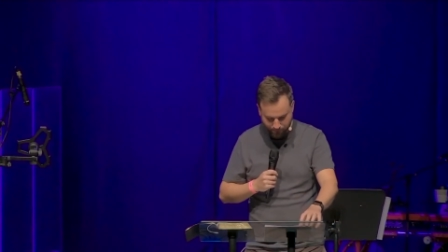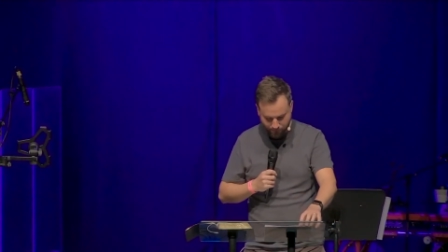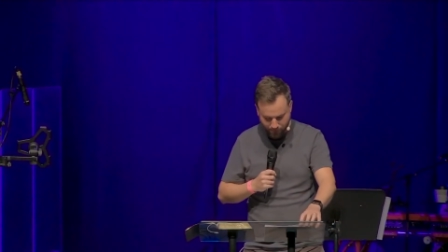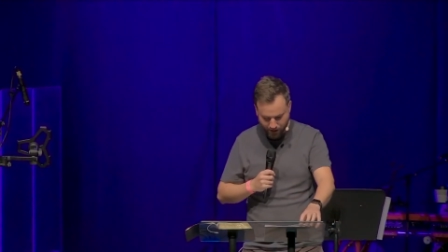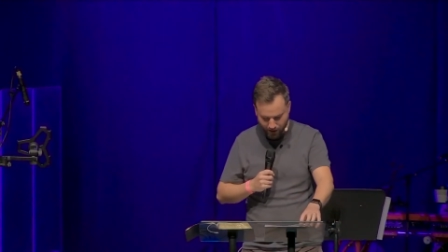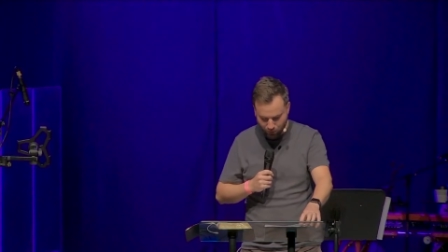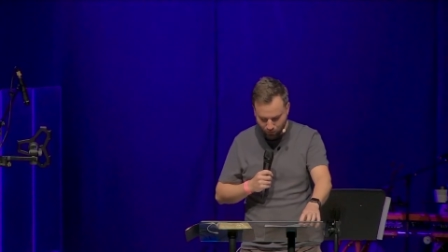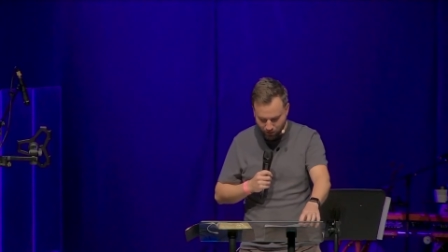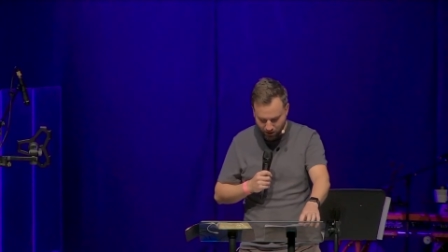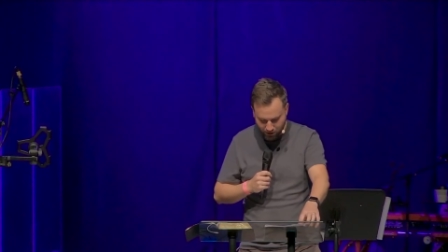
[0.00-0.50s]

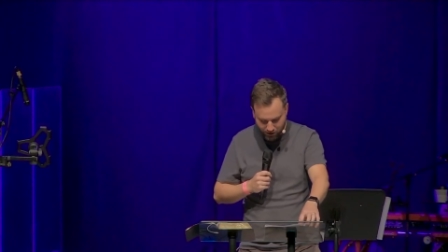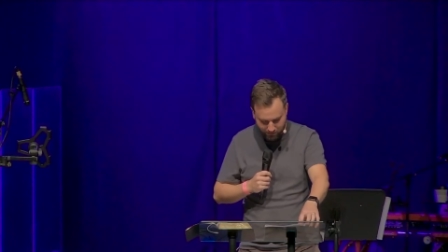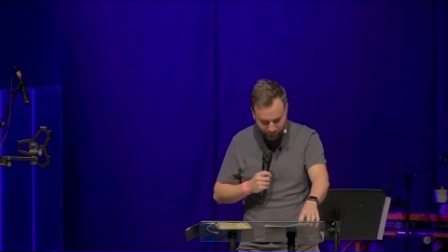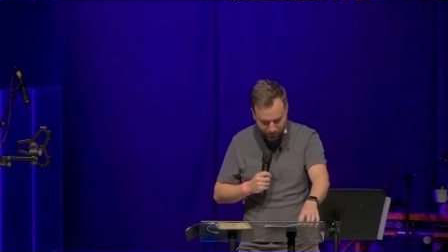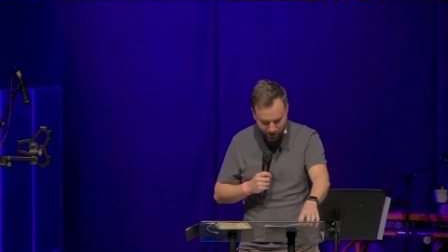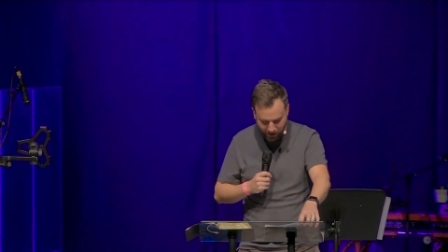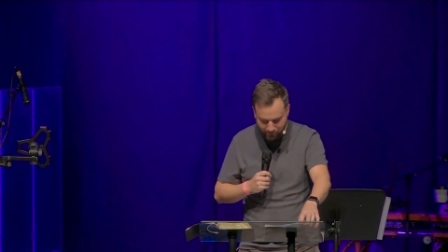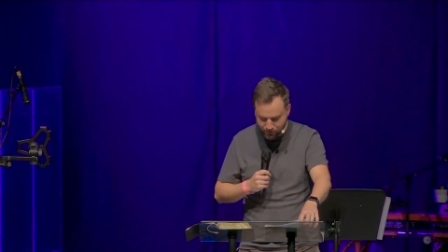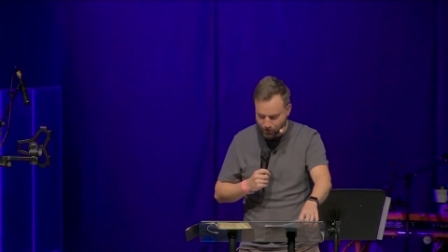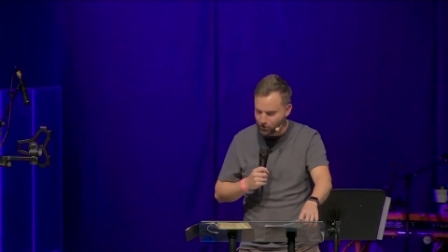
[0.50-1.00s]
our worship
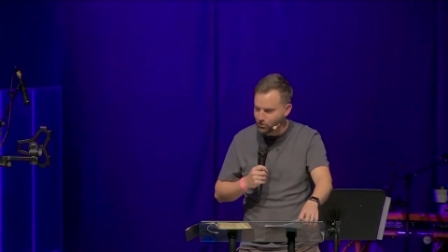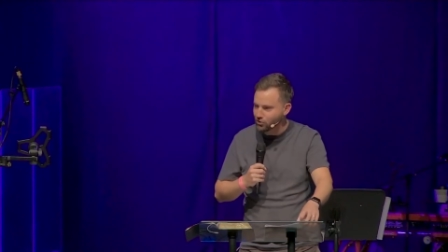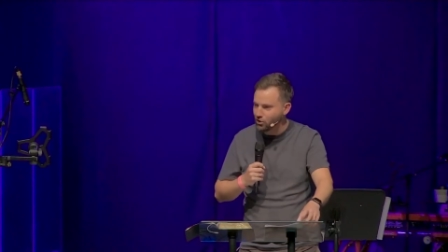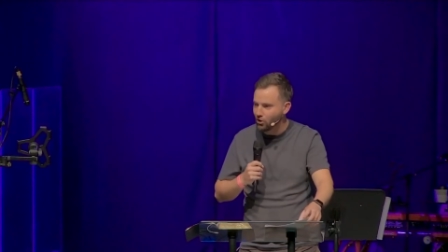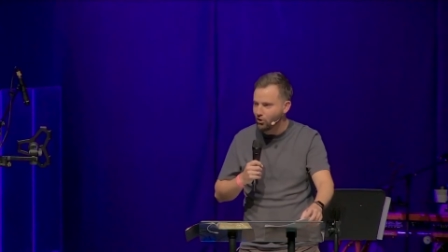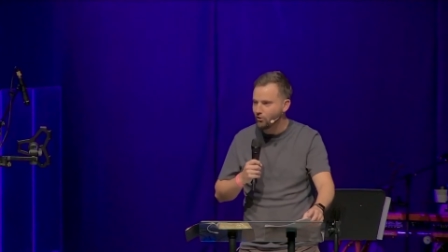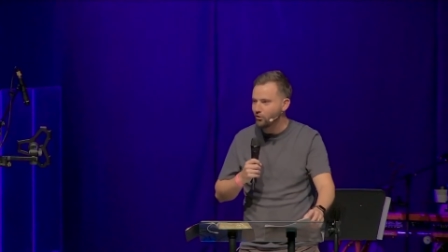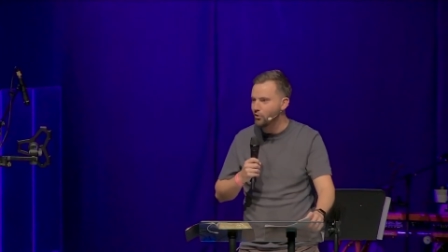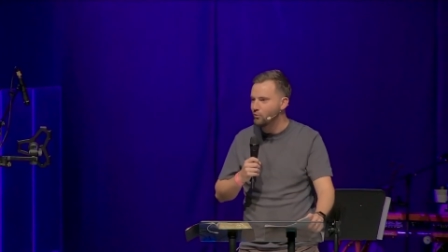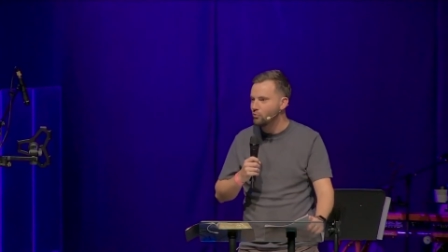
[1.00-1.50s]
times are
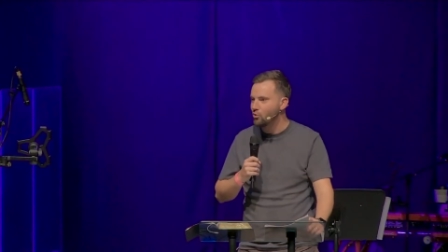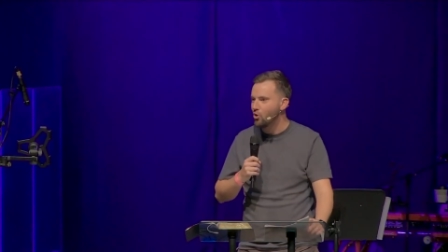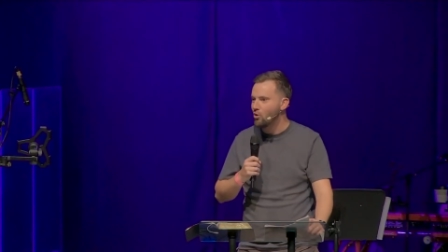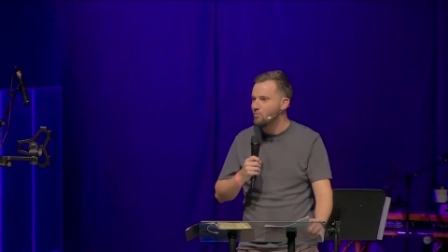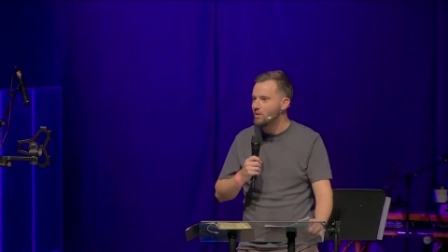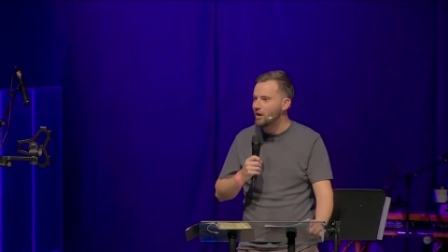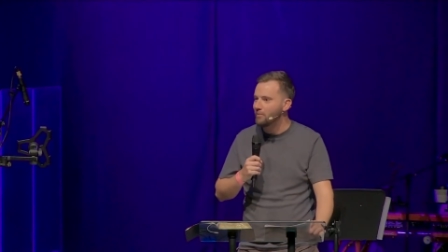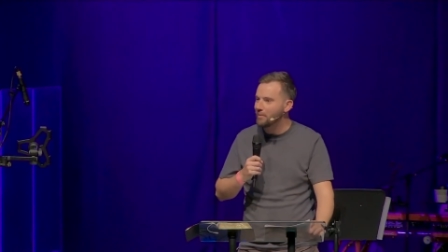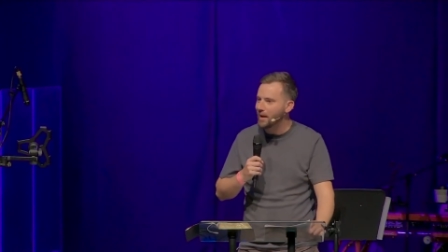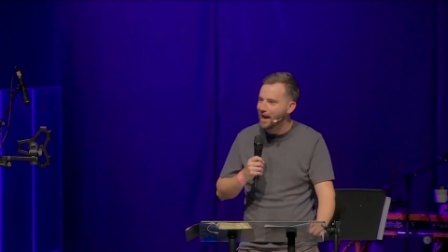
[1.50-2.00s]
not the warm
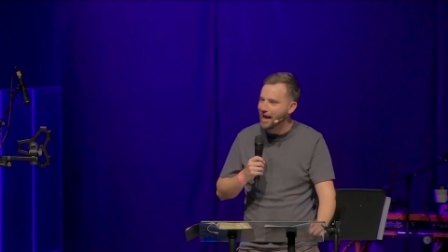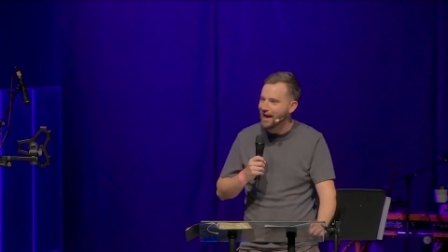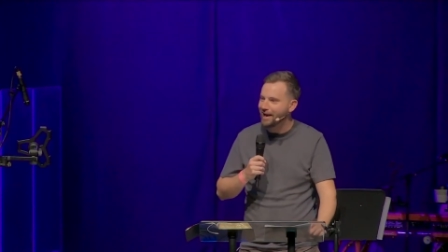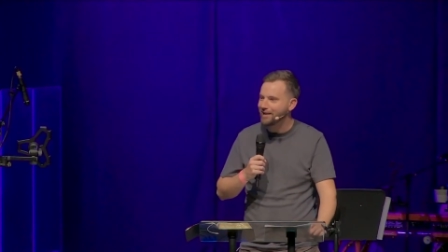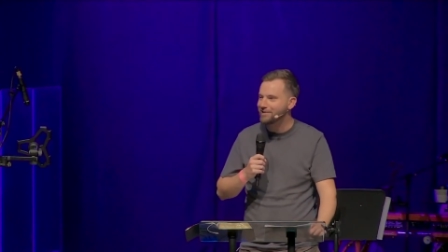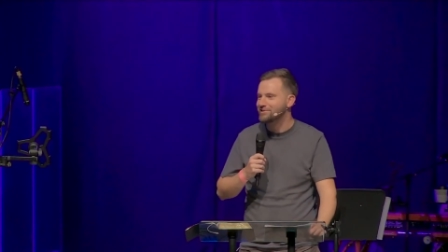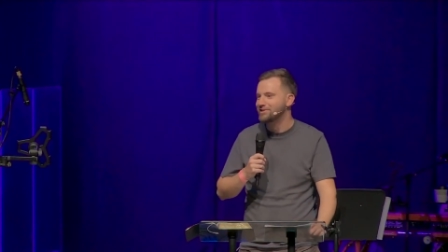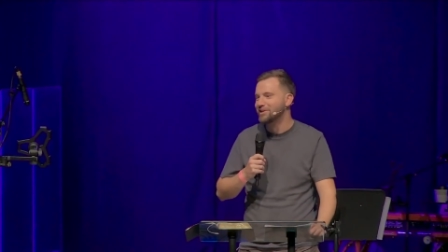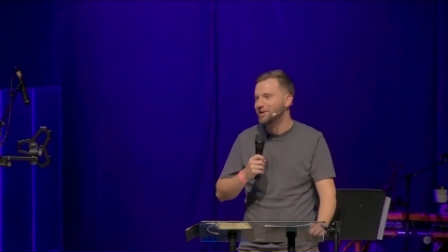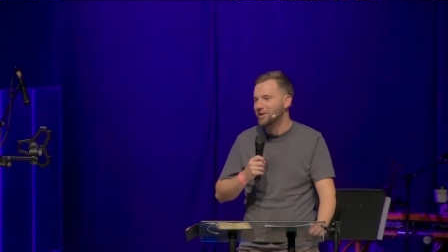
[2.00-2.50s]
up
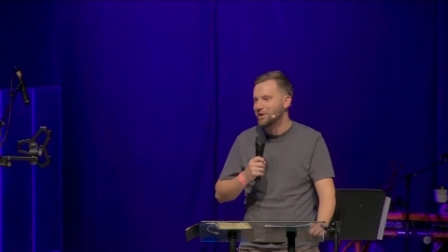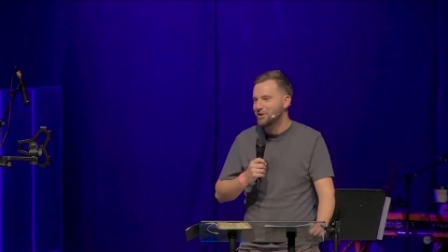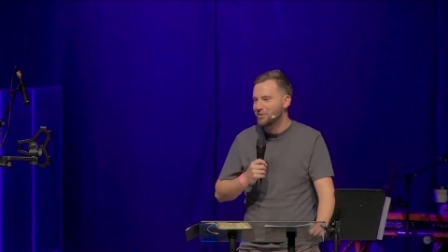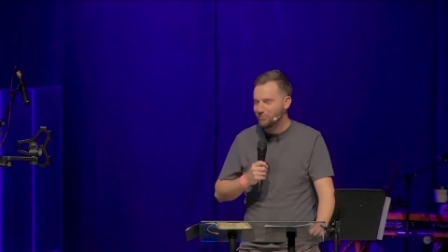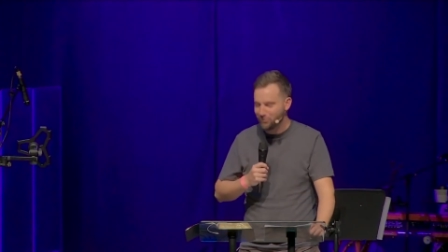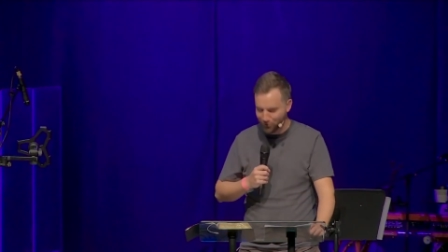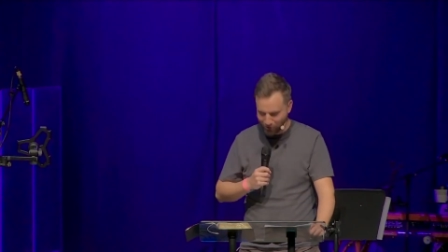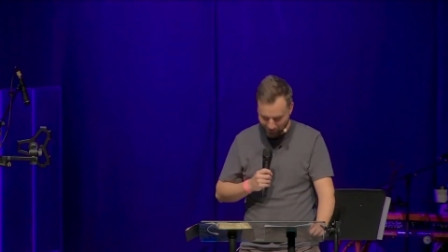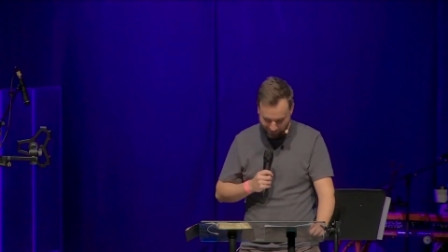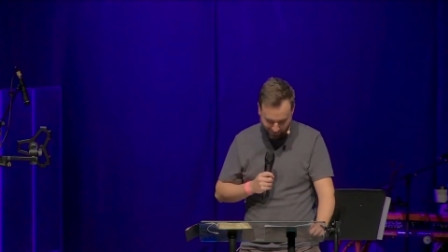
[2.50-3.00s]
act
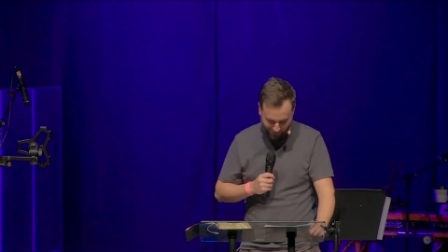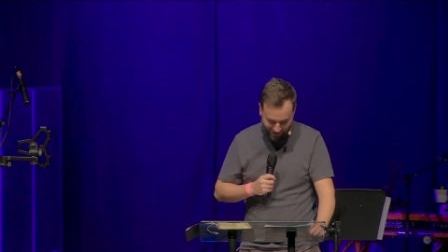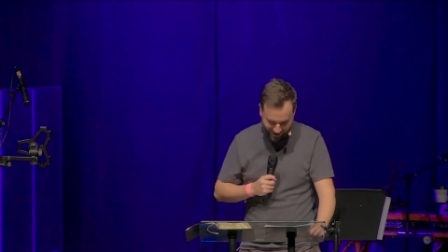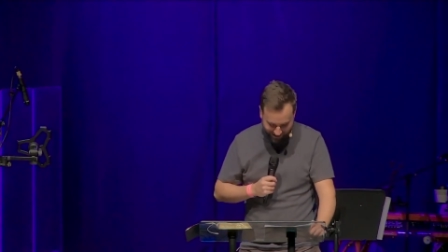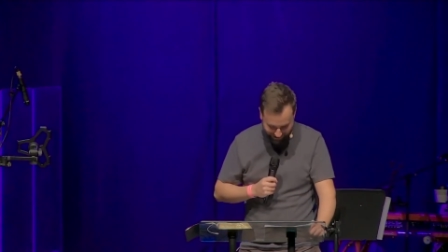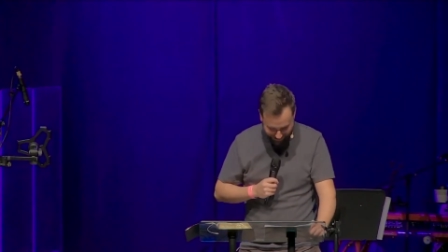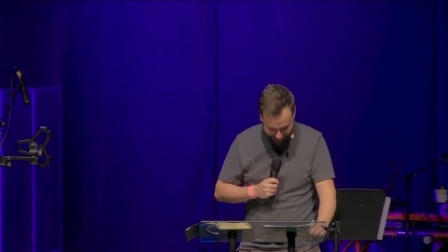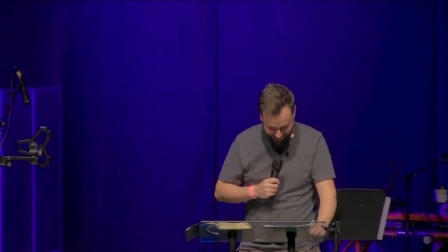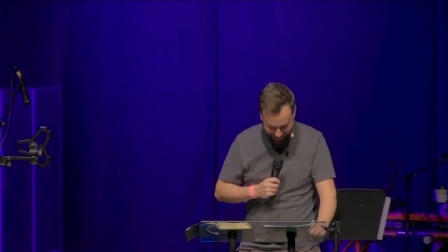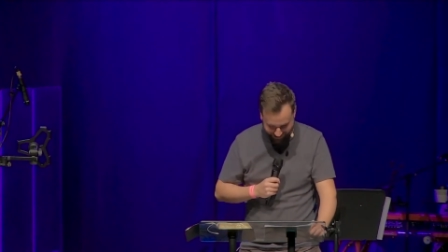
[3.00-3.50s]
for the
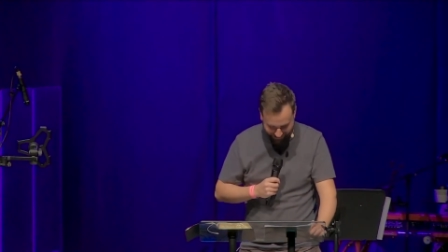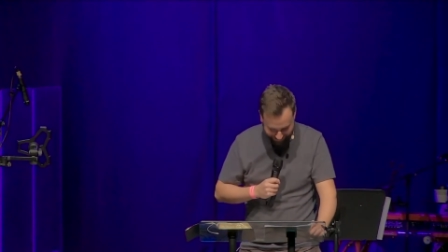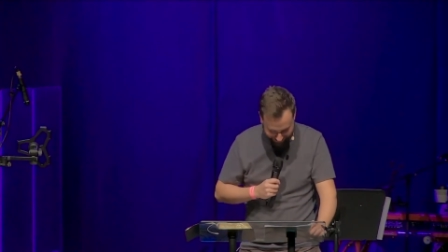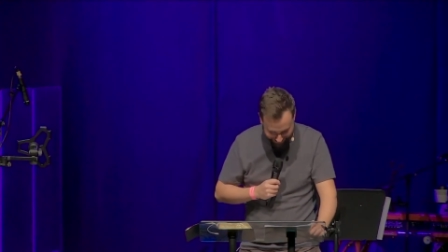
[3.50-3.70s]
preacher.